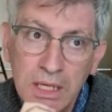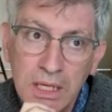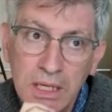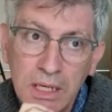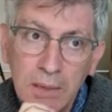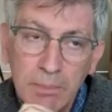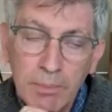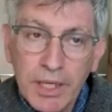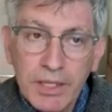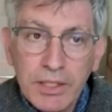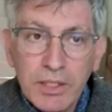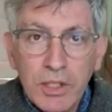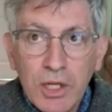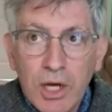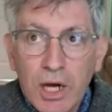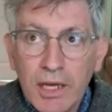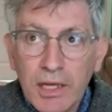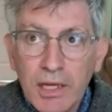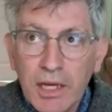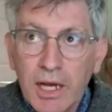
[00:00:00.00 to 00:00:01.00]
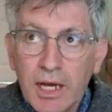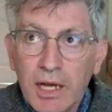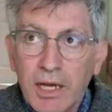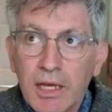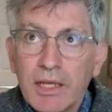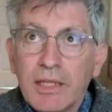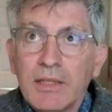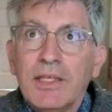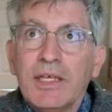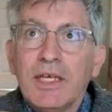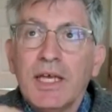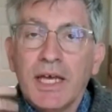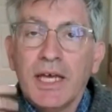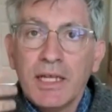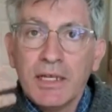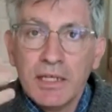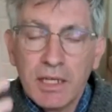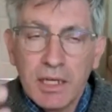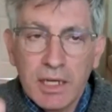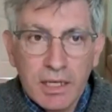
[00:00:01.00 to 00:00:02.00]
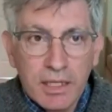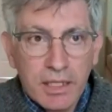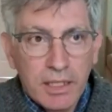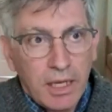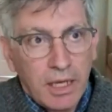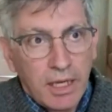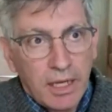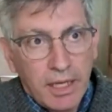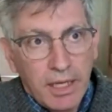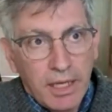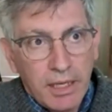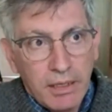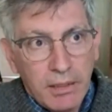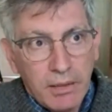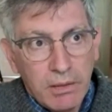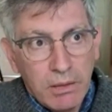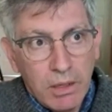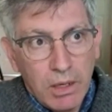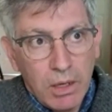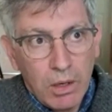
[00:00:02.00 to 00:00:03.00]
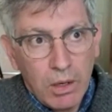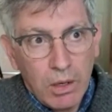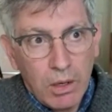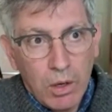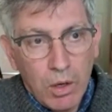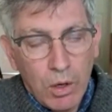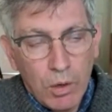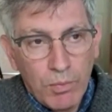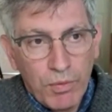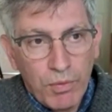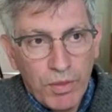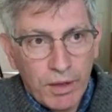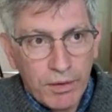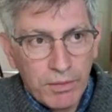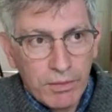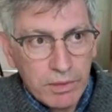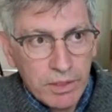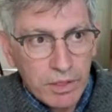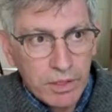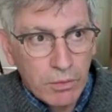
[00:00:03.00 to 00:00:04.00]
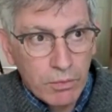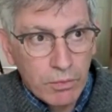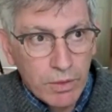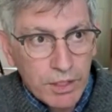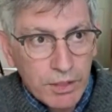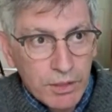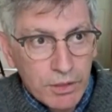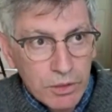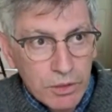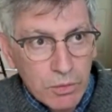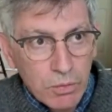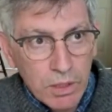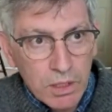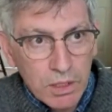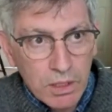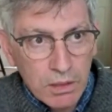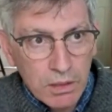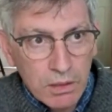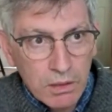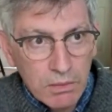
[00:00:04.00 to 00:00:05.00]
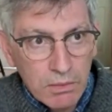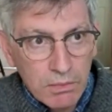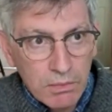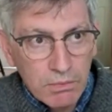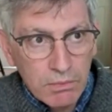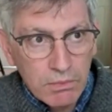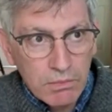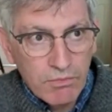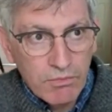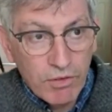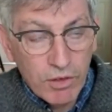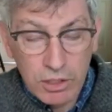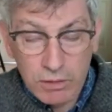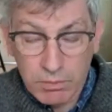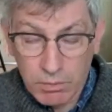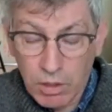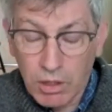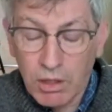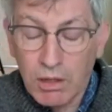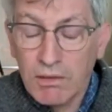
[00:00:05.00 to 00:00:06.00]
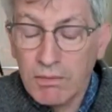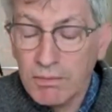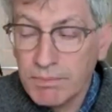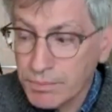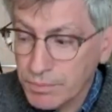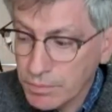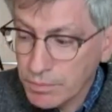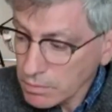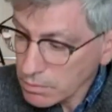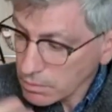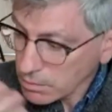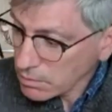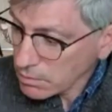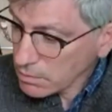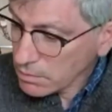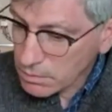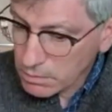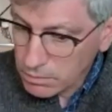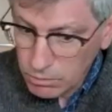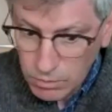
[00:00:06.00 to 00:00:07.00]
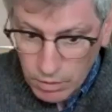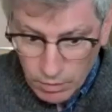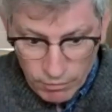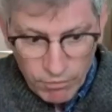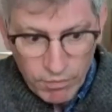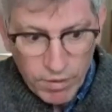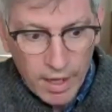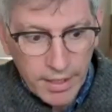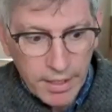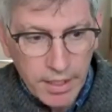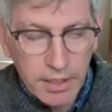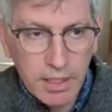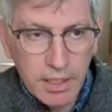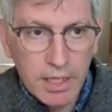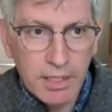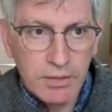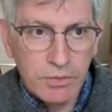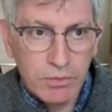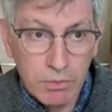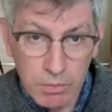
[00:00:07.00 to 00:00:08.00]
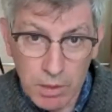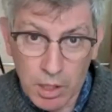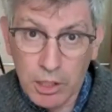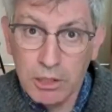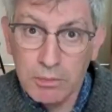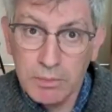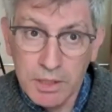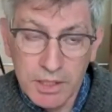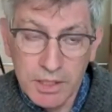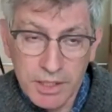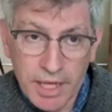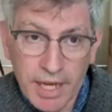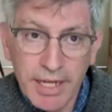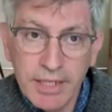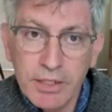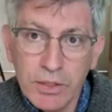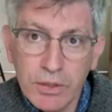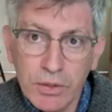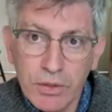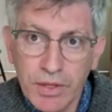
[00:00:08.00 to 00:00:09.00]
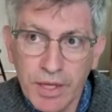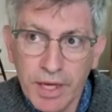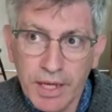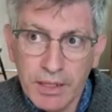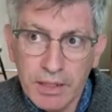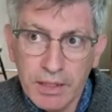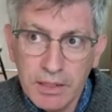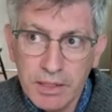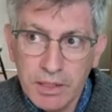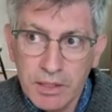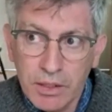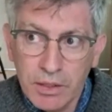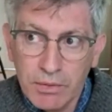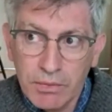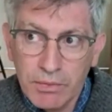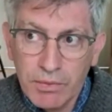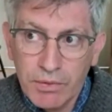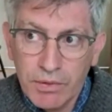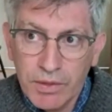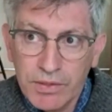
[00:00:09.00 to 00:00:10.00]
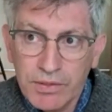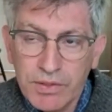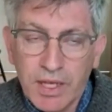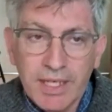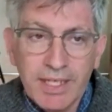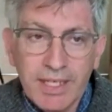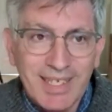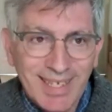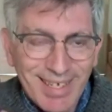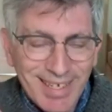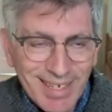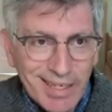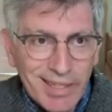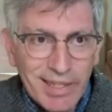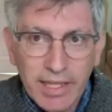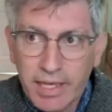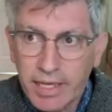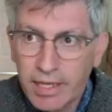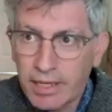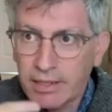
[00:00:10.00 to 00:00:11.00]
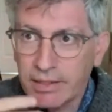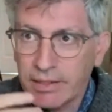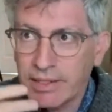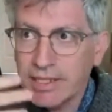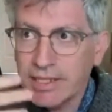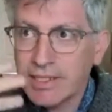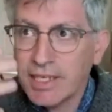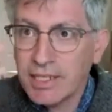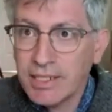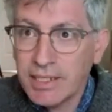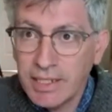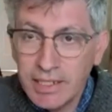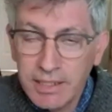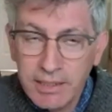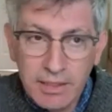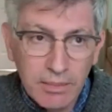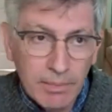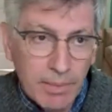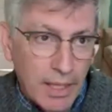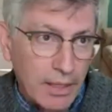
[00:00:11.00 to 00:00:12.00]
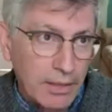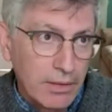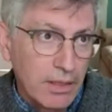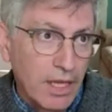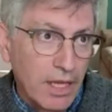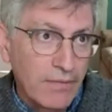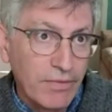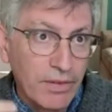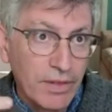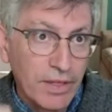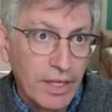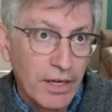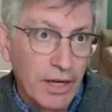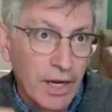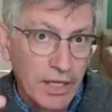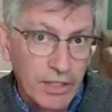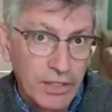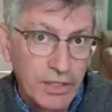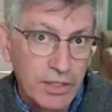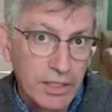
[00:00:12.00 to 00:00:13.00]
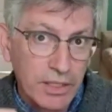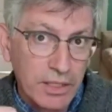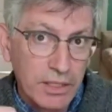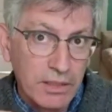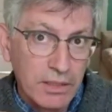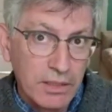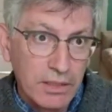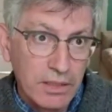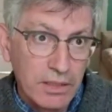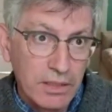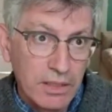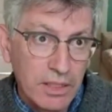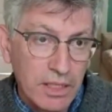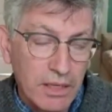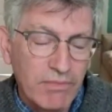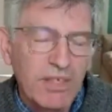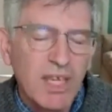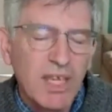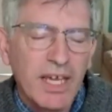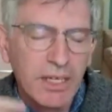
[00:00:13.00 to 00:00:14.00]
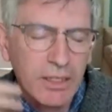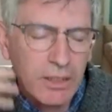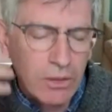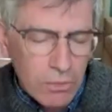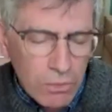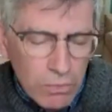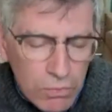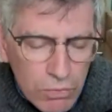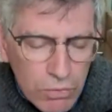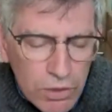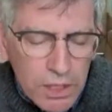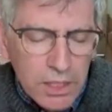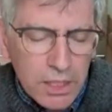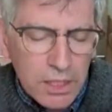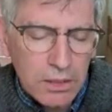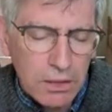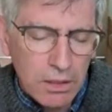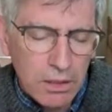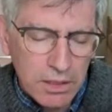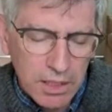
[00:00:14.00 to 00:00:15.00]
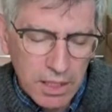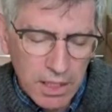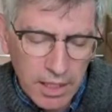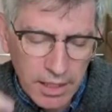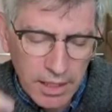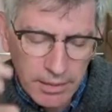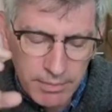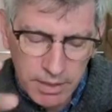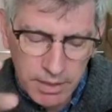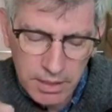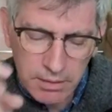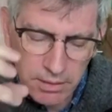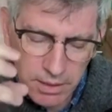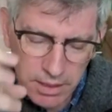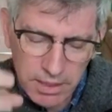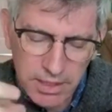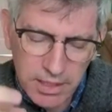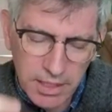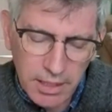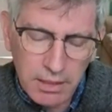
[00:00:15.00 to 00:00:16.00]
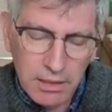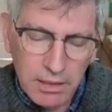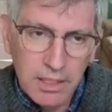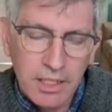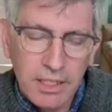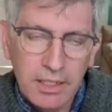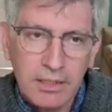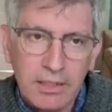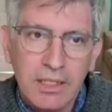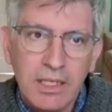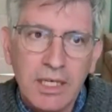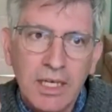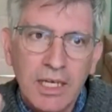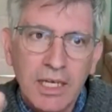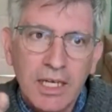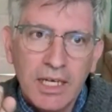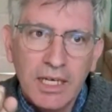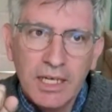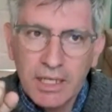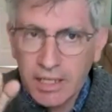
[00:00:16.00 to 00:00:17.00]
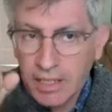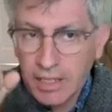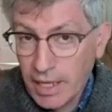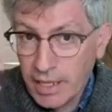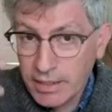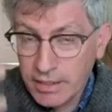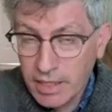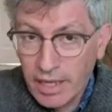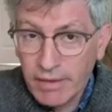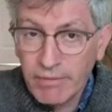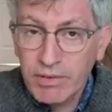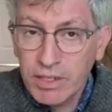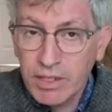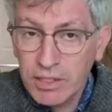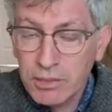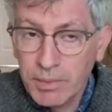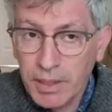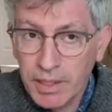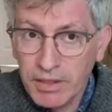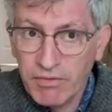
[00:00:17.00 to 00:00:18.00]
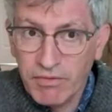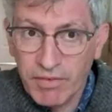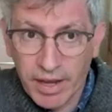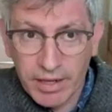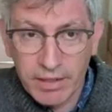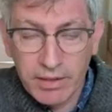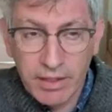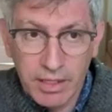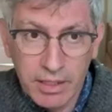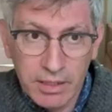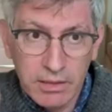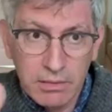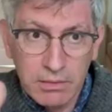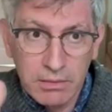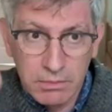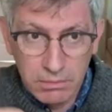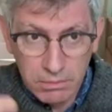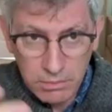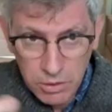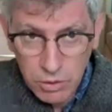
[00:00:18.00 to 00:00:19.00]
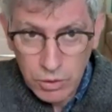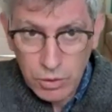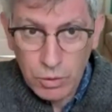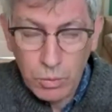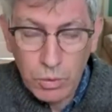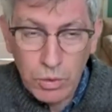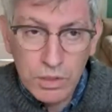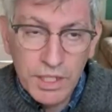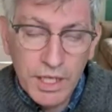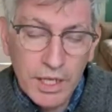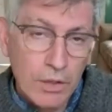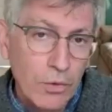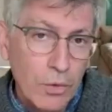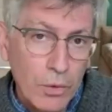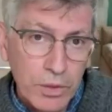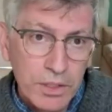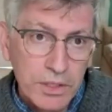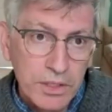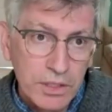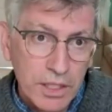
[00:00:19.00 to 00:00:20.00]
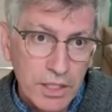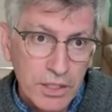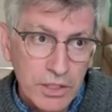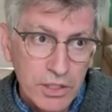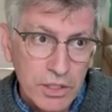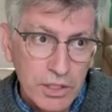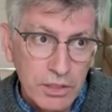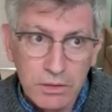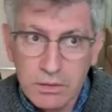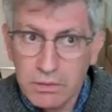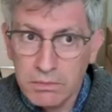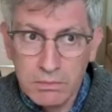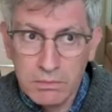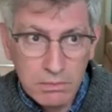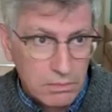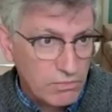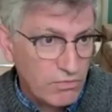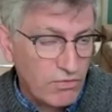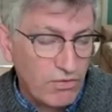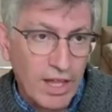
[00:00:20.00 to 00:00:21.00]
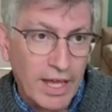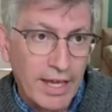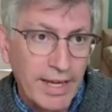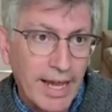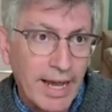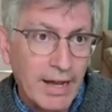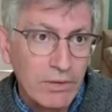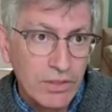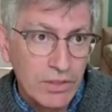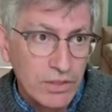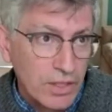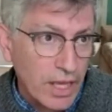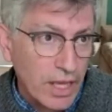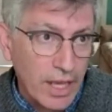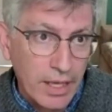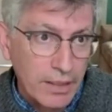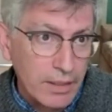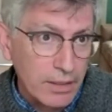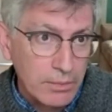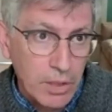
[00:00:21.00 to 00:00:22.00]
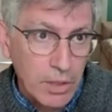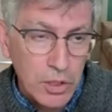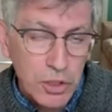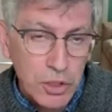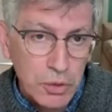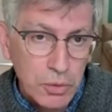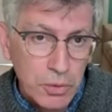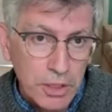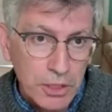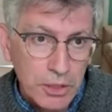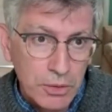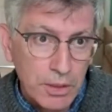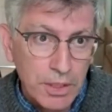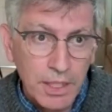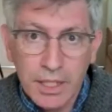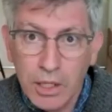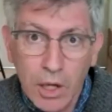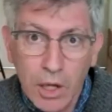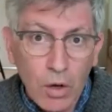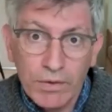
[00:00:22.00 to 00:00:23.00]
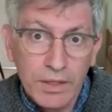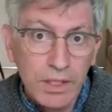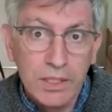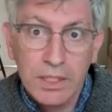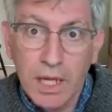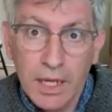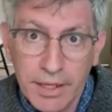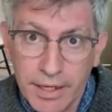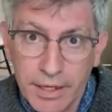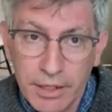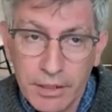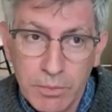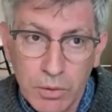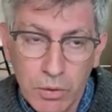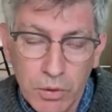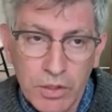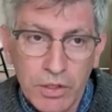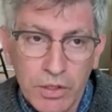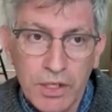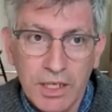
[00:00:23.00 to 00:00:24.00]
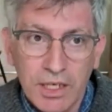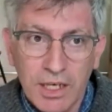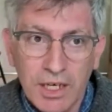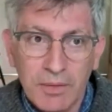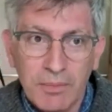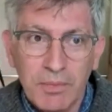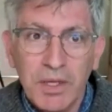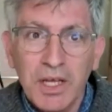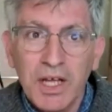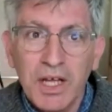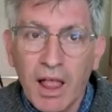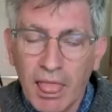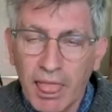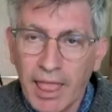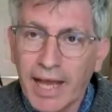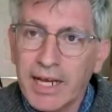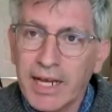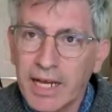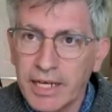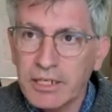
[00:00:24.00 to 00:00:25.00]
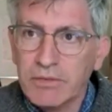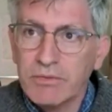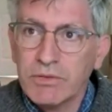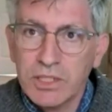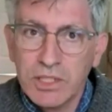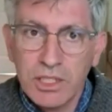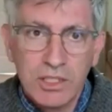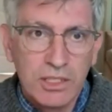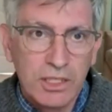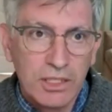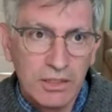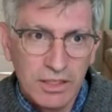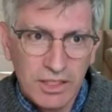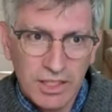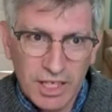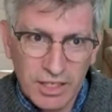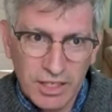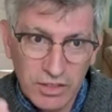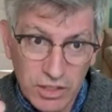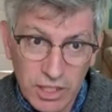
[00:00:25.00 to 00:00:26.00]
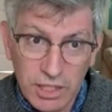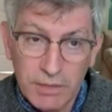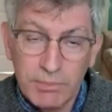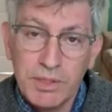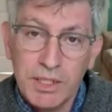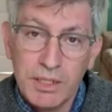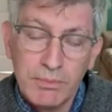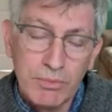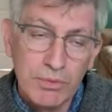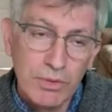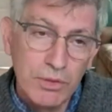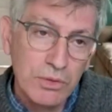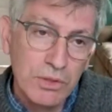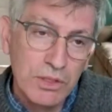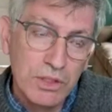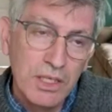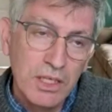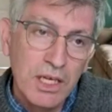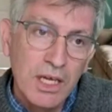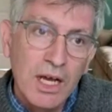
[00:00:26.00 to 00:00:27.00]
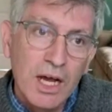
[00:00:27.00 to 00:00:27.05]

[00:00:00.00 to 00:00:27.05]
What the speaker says: But in the end, I hope that readers will, first of all, find it as remarkable as I do that, these ideas about life in the air actually have taken a really long time to settle in, as evidenced by the fact that, the World Health Organization flat out said in March 2020, COVID is not airborne. That kind of resistance has deep, deep roots.